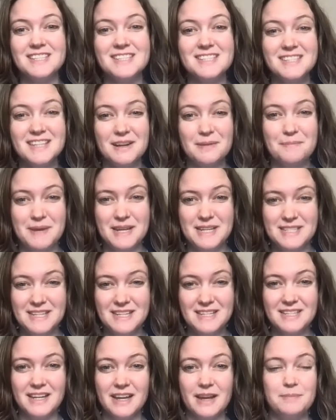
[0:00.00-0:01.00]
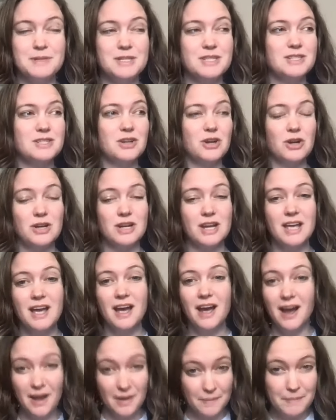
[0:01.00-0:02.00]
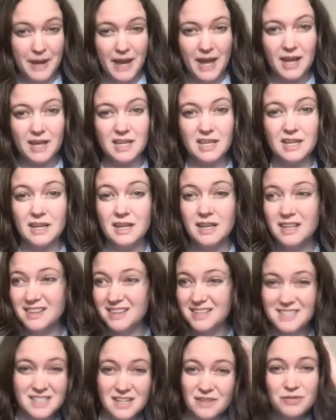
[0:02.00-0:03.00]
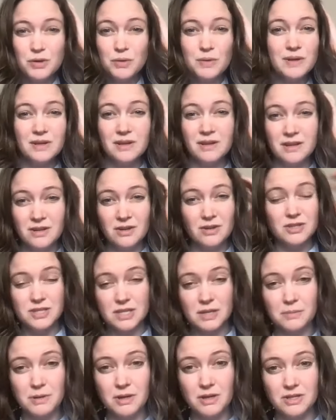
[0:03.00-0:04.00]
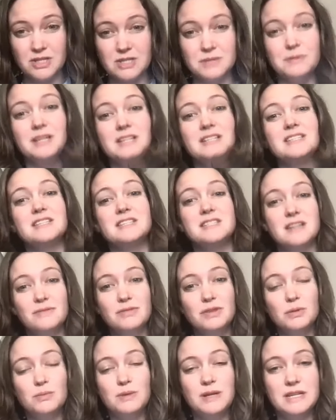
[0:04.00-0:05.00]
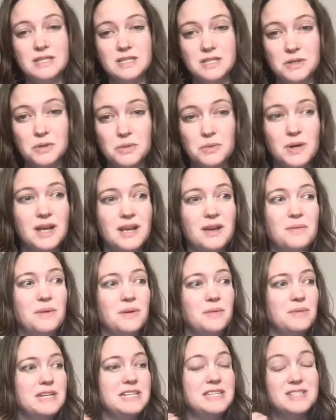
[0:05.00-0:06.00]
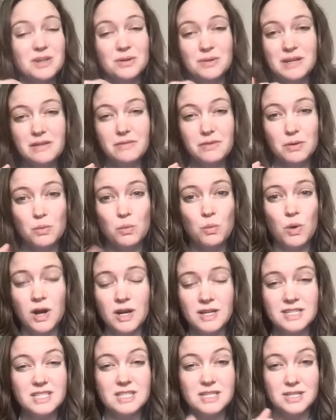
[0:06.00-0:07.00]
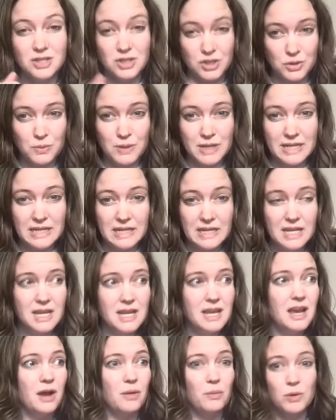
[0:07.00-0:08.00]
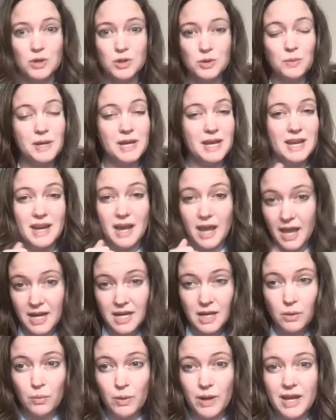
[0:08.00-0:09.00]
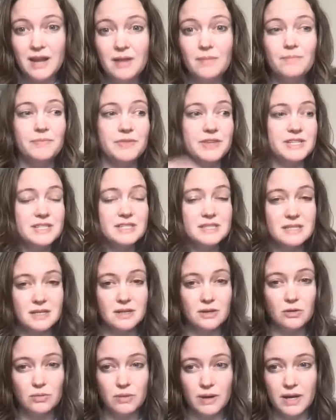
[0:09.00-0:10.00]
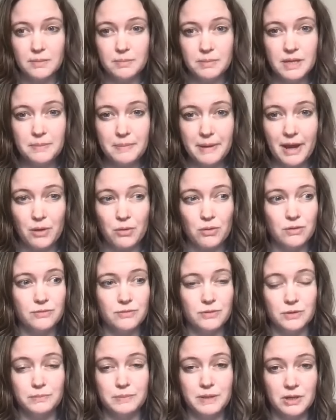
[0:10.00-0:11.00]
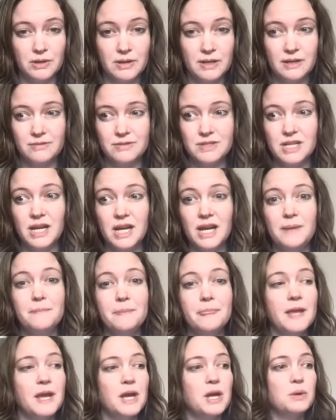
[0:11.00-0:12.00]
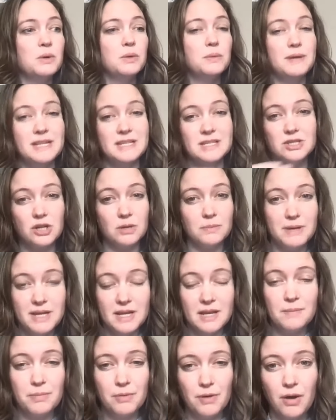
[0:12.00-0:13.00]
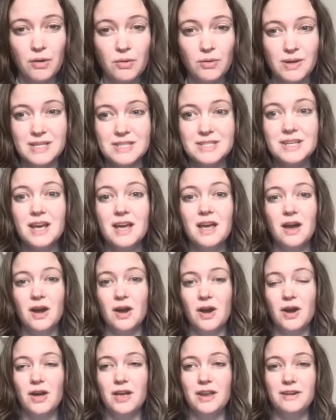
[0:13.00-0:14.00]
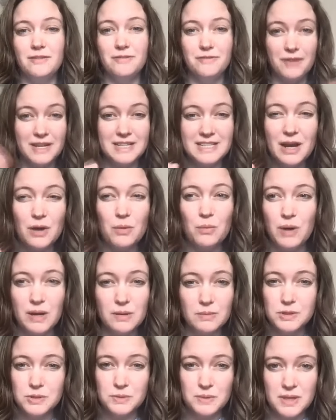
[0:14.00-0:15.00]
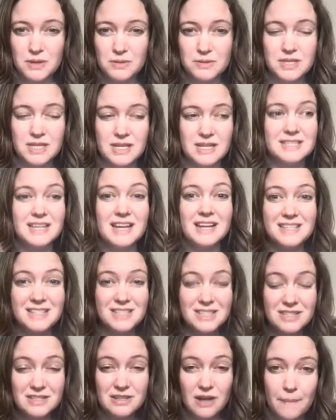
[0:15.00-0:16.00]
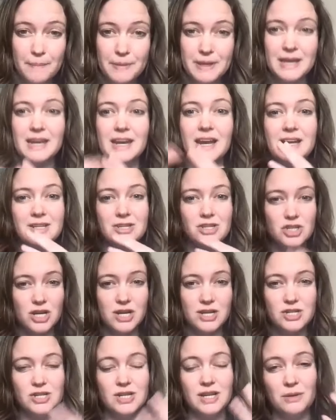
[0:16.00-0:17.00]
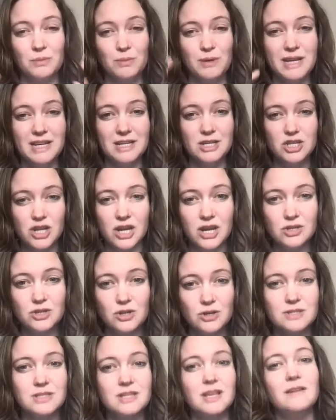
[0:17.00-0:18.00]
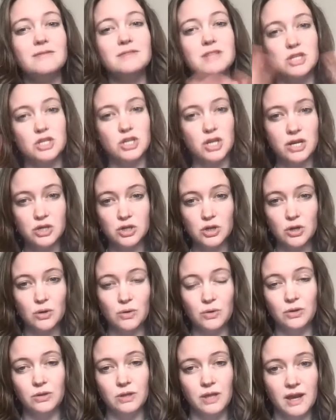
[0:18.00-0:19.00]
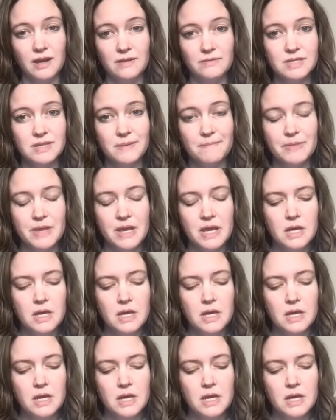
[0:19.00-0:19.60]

This is an amazing time to start unpacking the stuff going on in our subconscious minds, the stuff that we do when we don't even want to do it and we're doing it anyway. This is an incredibly powerful period of time where we can start making progress on finding out why we're doing those things and stopping it and changing it. We can change ourselves and change our whole lives.